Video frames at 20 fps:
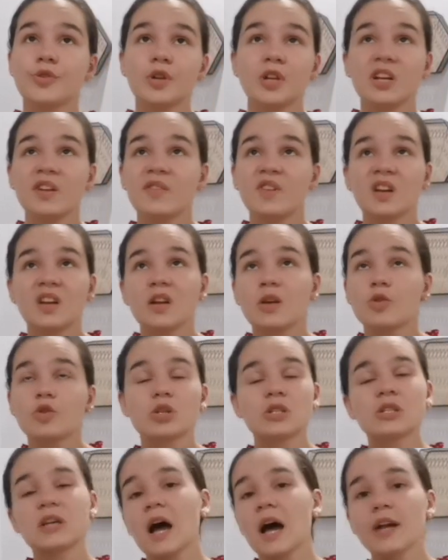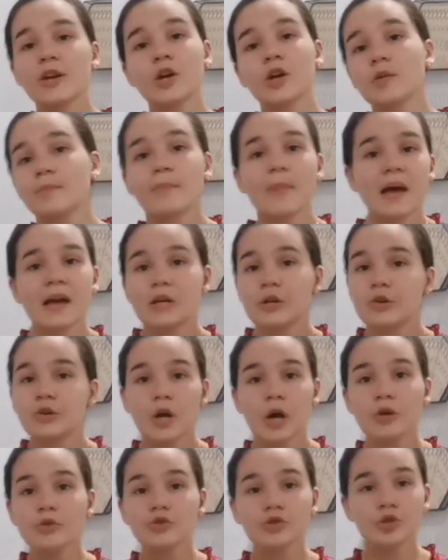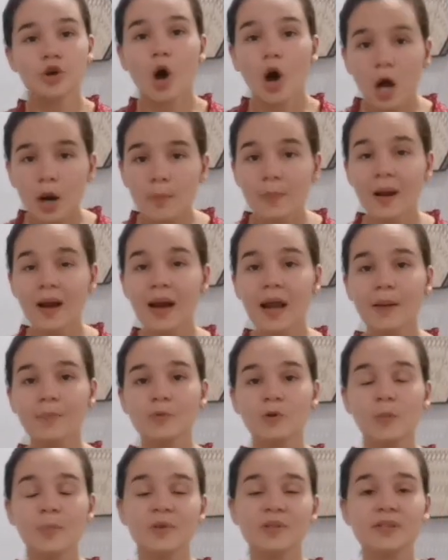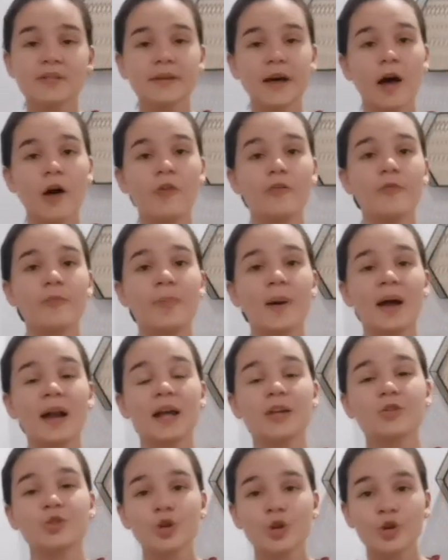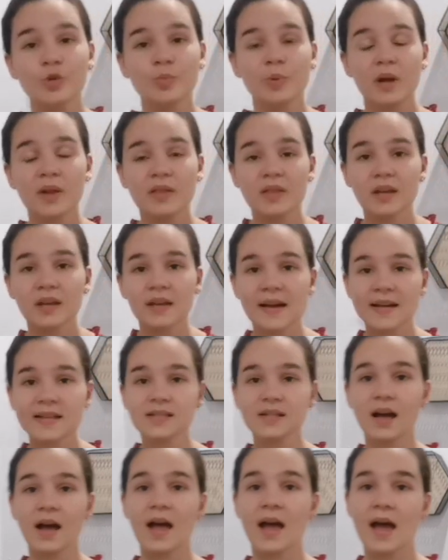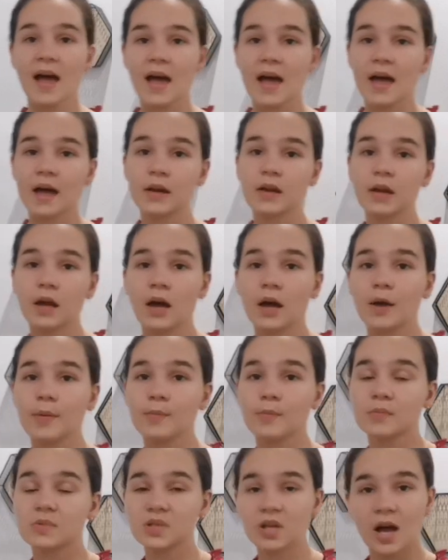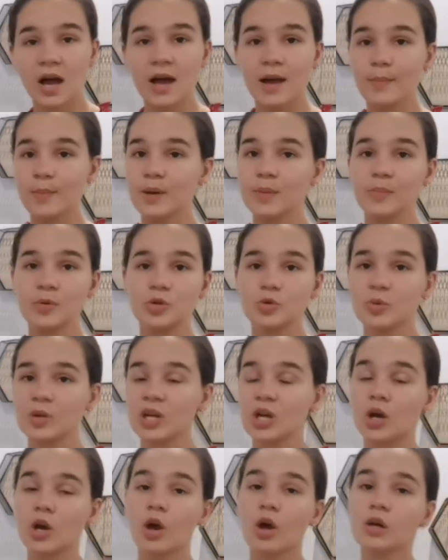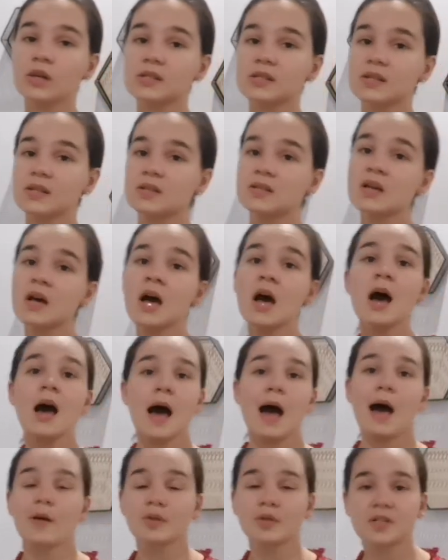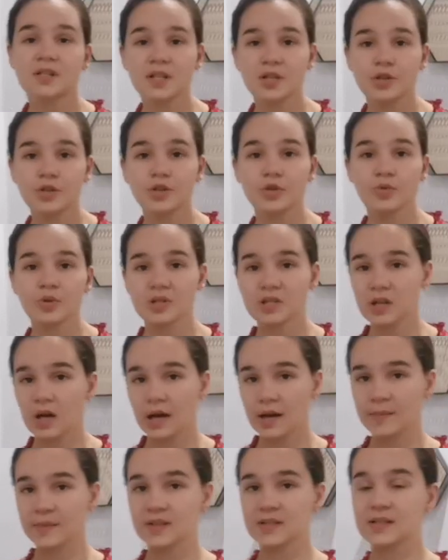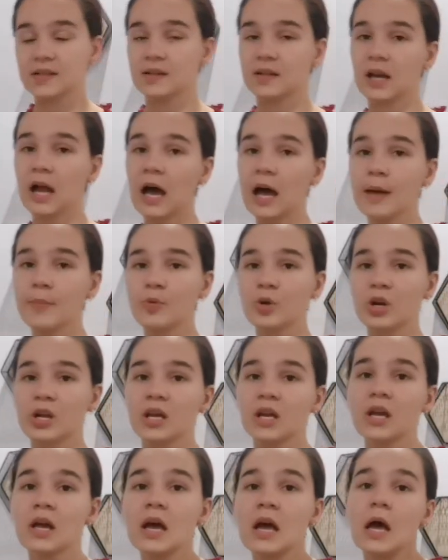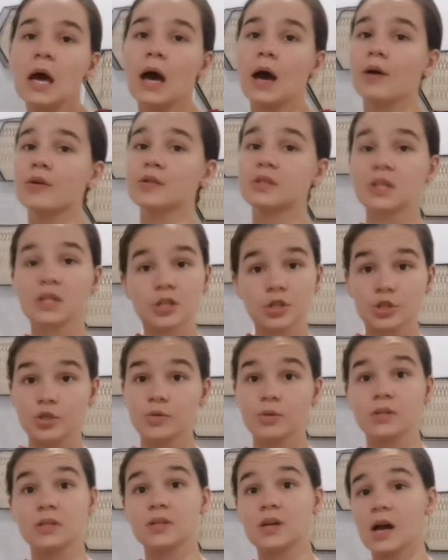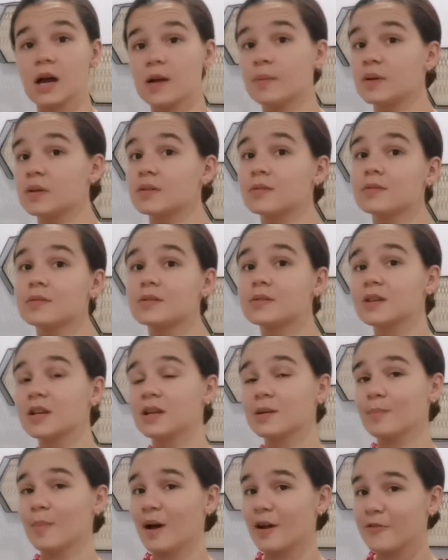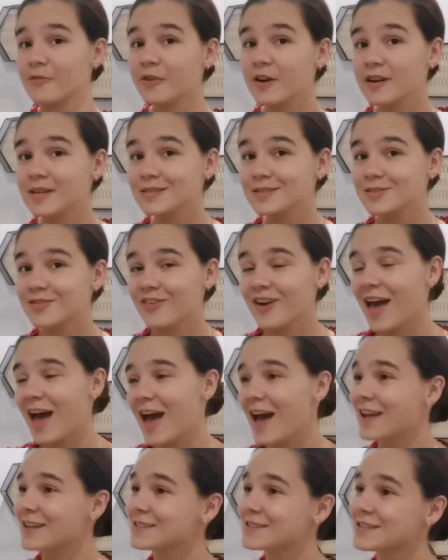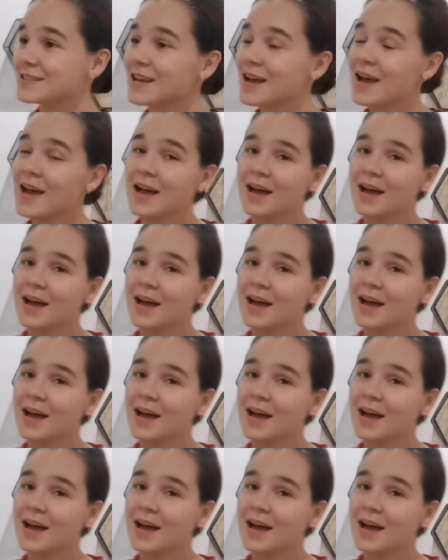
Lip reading: even because I don't make notes on my laptop itself, but I took it with in case I had time in between classes. I would sit and do assignments in the library. I would sit and do assignments in my friend's flat.